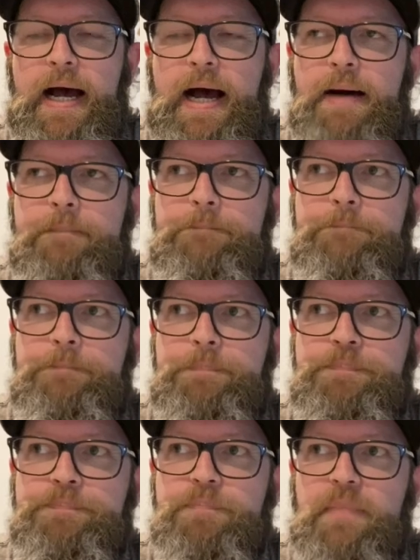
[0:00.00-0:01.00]
of.
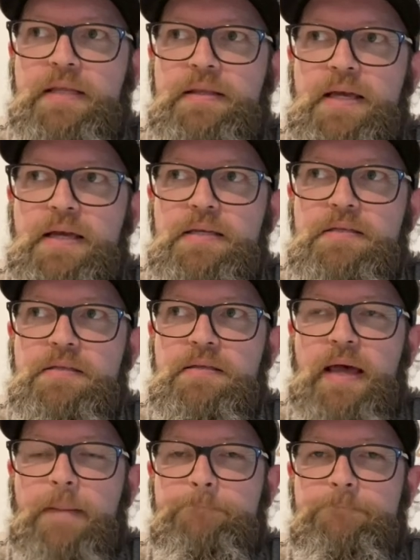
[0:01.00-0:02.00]
There's
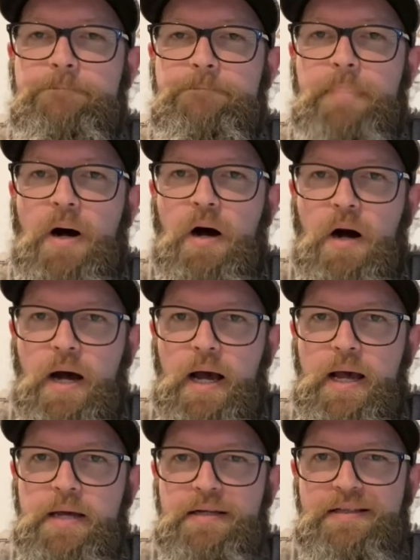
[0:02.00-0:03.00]
that
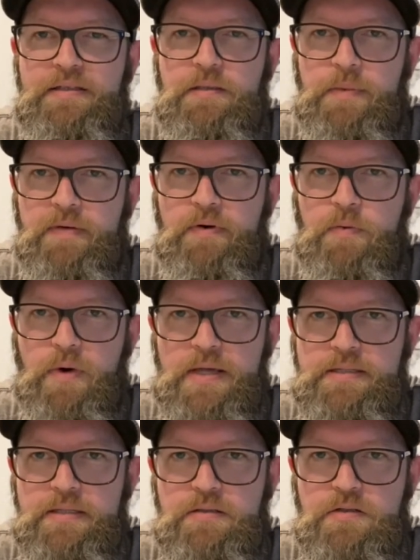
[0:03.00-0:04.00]
pine, a little bit of a
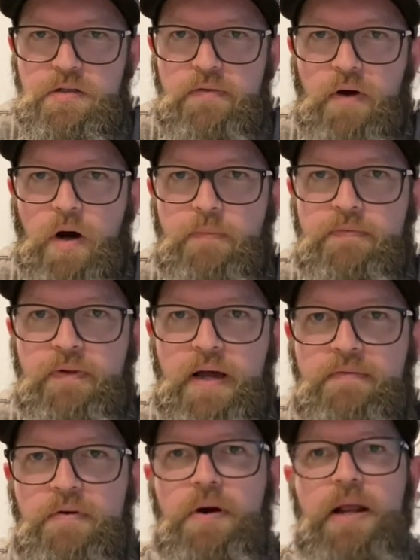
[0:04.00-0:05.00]
resin sort of hop
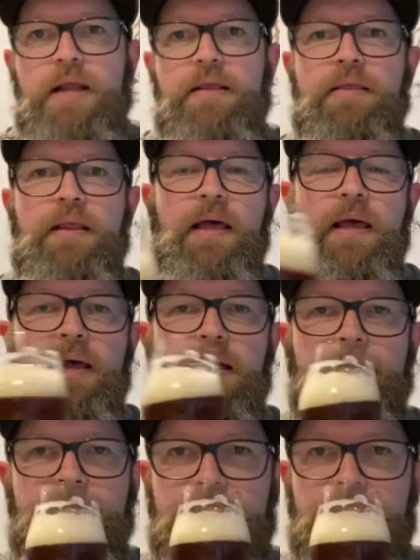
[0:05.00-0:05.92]
flavour in there.